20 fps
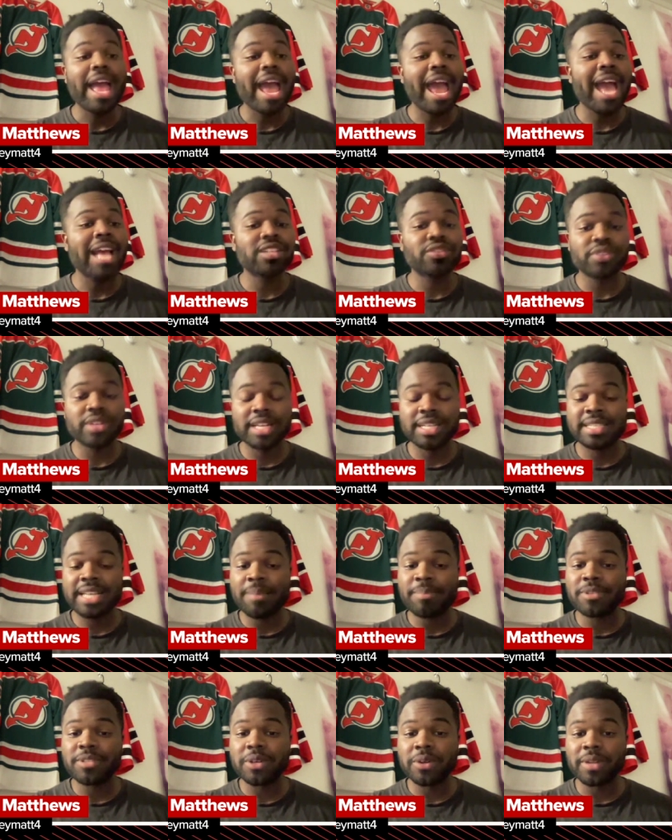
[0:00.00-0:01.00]
As for today's
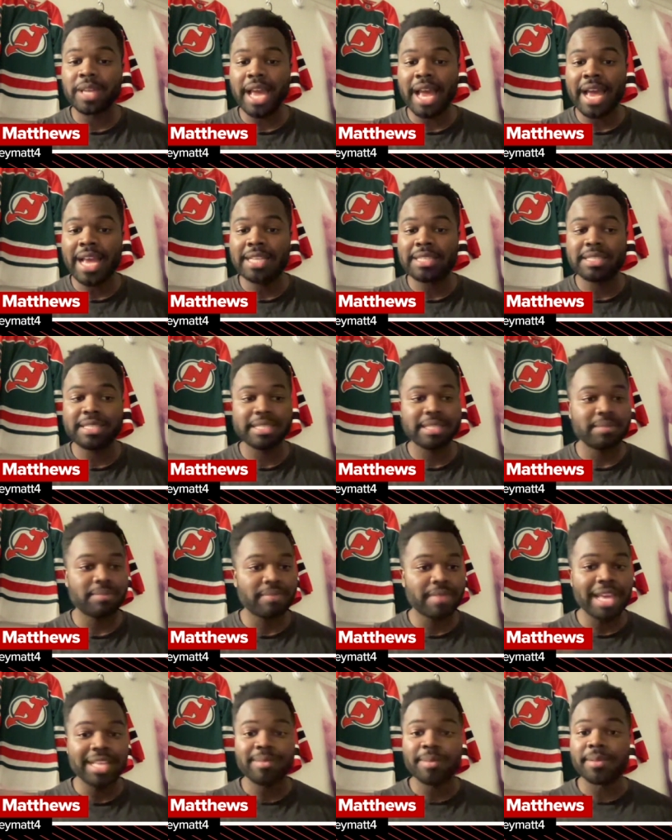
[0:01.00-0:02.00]
episode, guys,
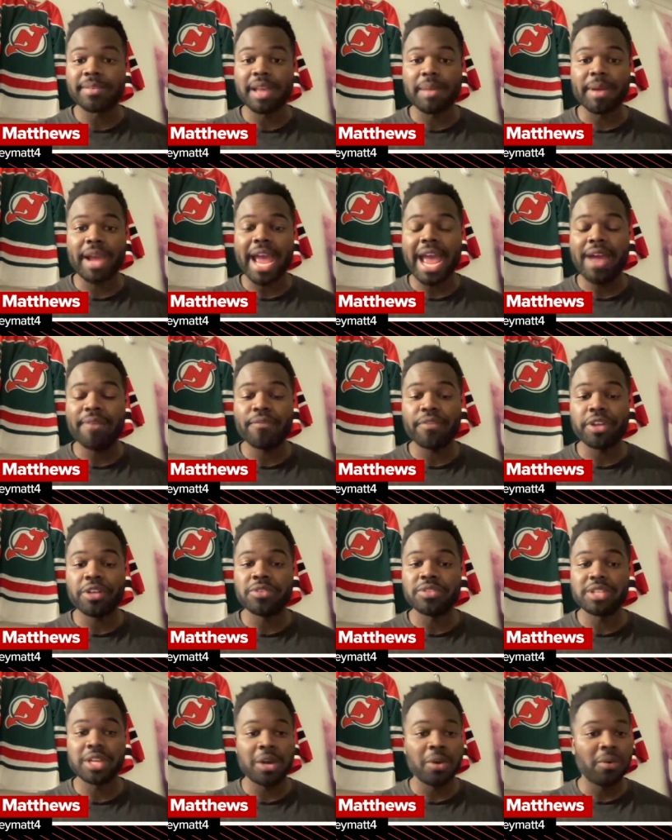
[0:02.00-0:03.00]
that's all the time I have for
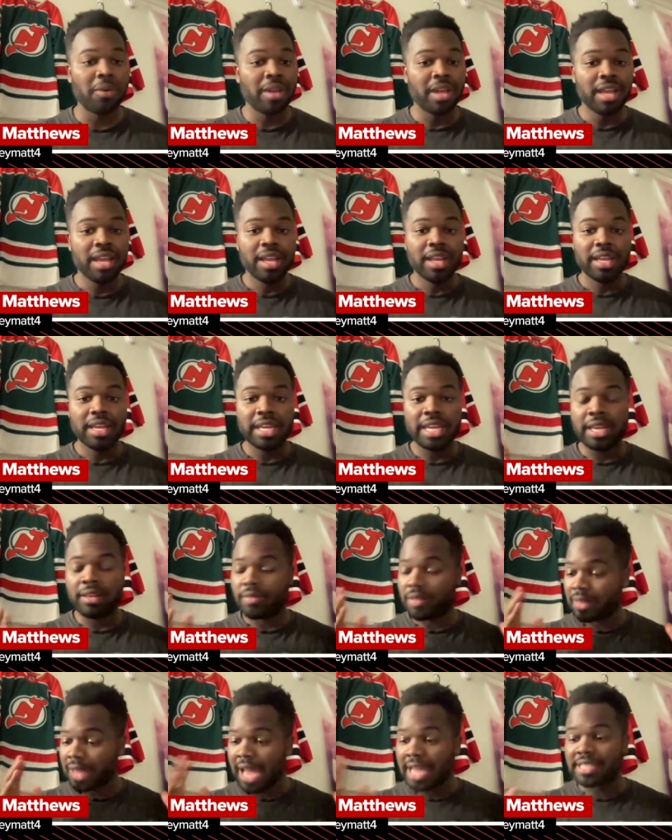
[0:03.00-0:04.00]
you. So
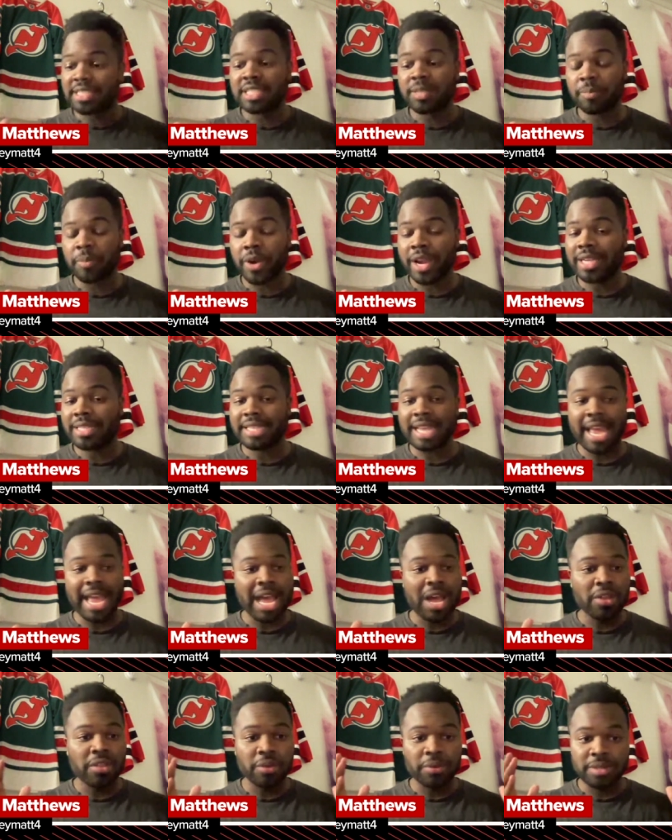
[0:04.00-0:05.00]
it, lots to break
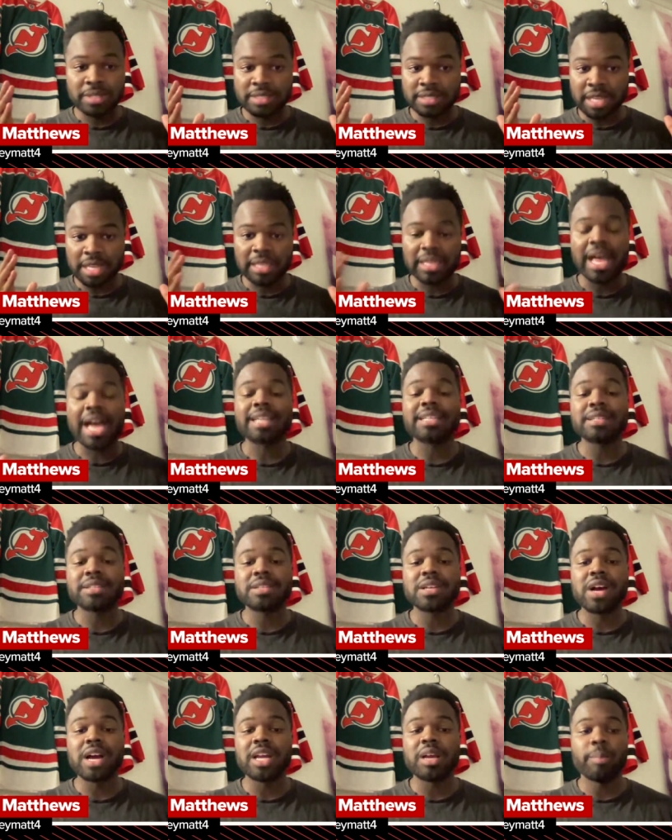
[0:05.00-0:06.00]
down. There was a lot to
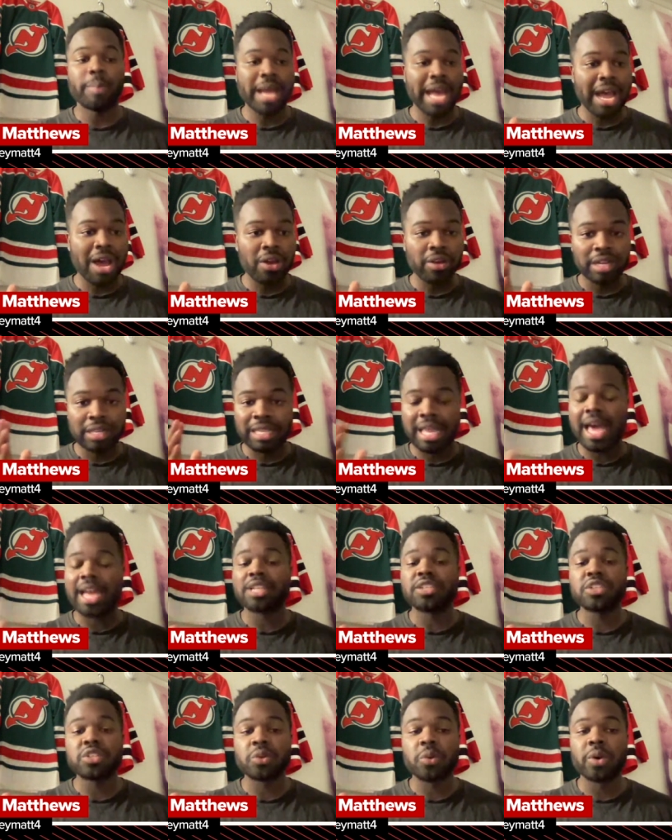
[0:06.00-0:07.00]
talk about, a lot
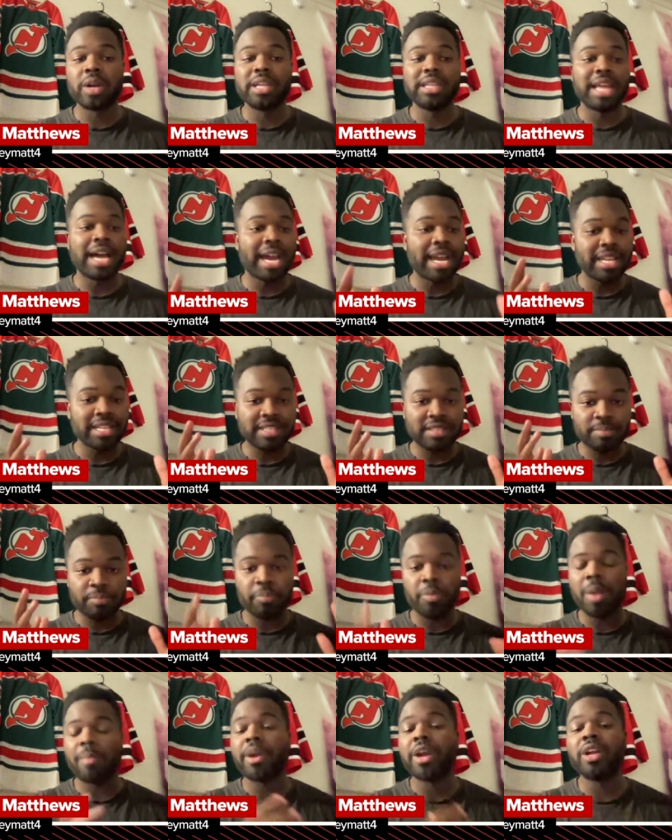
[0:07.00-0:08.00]
of storylines,
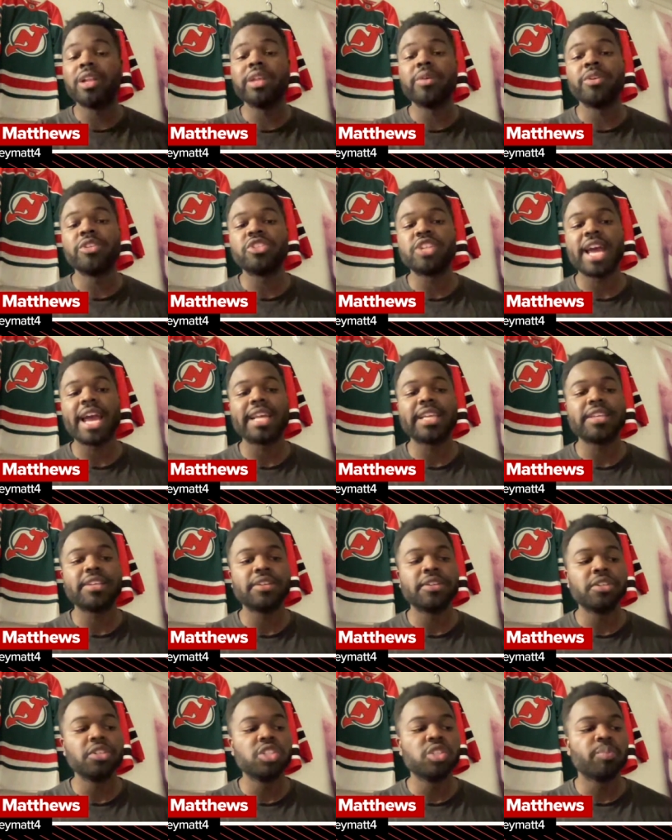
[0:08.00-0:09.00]
primarily with Jack
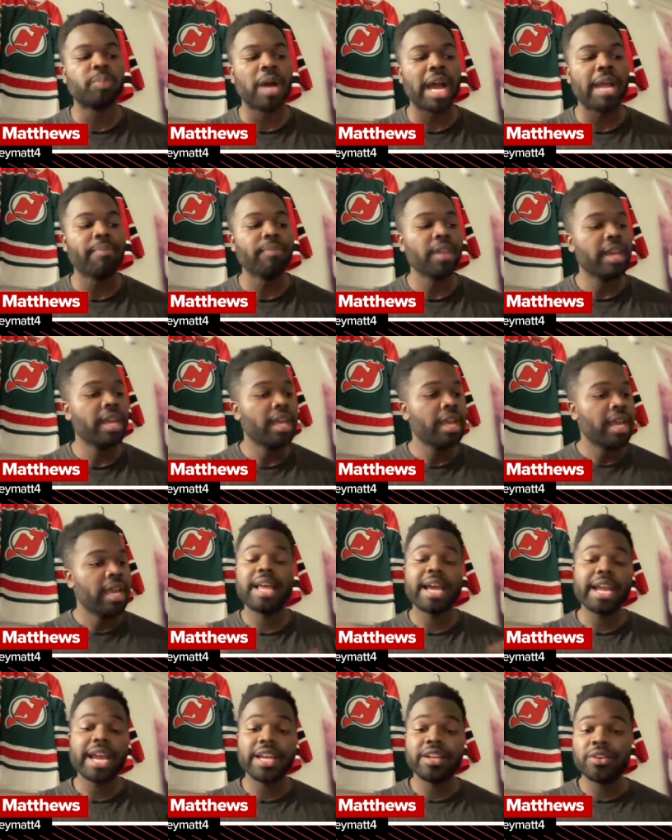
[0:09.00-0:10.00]
Hughes. But
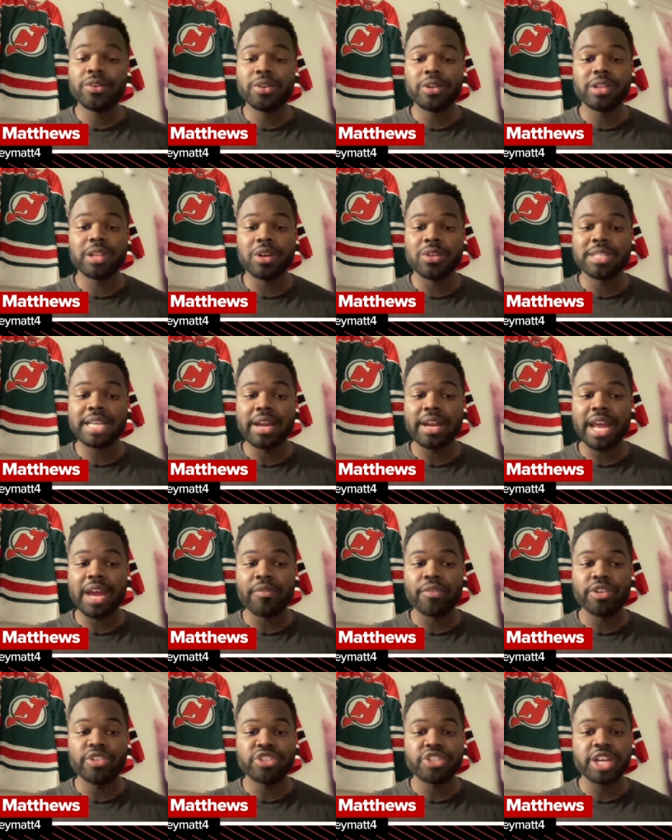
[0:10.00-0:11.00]
like I do to close out
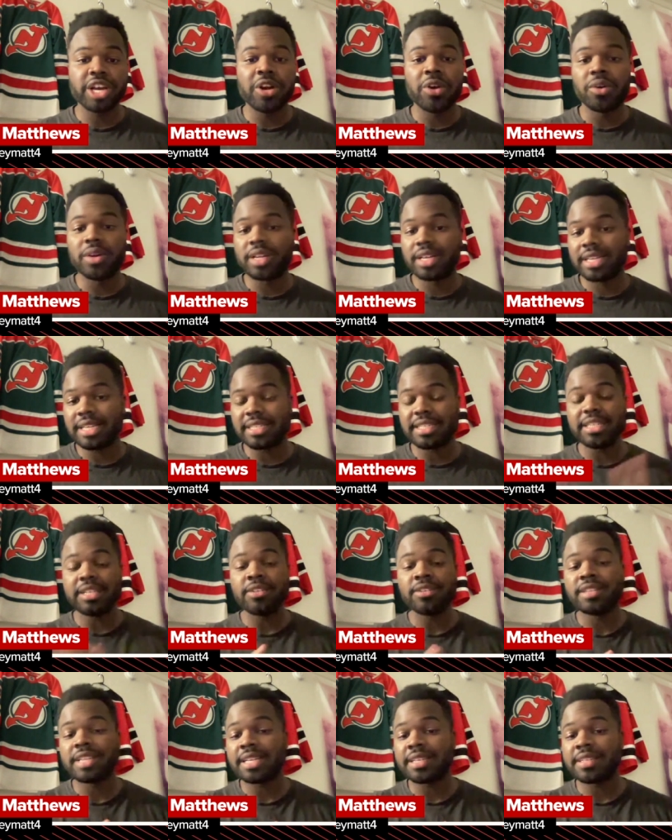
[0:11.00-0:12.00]
every show,
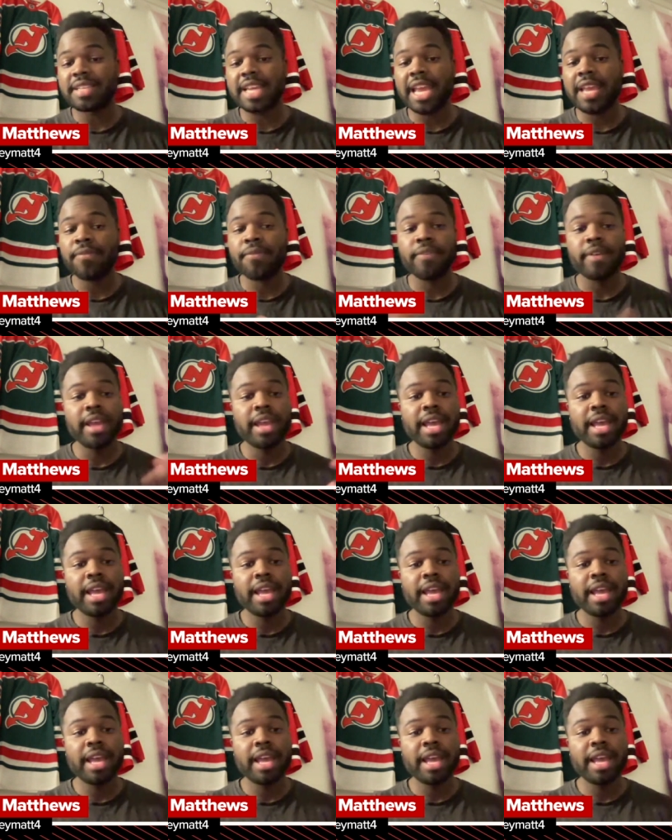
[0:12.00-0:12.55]
continue to stay safe.